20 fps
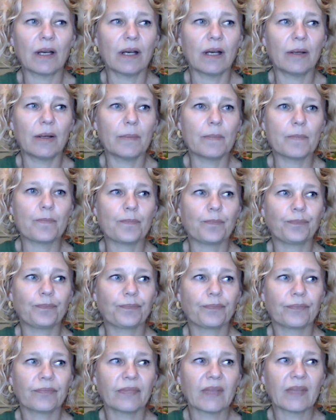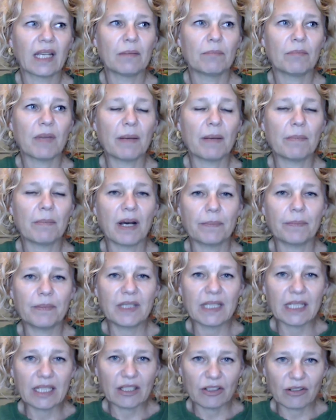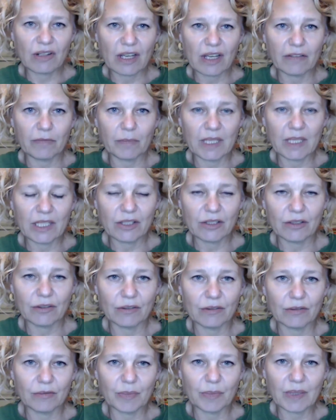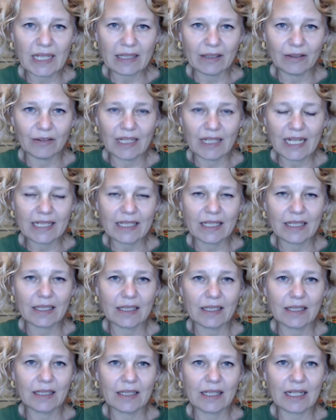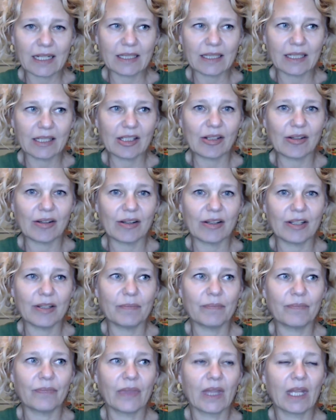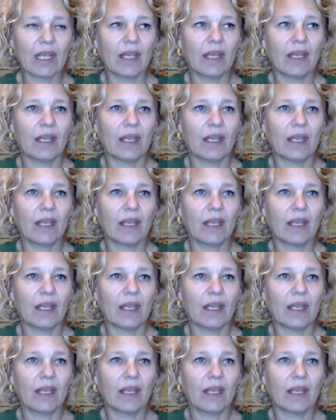My mom did drive me to piano lessons at a time.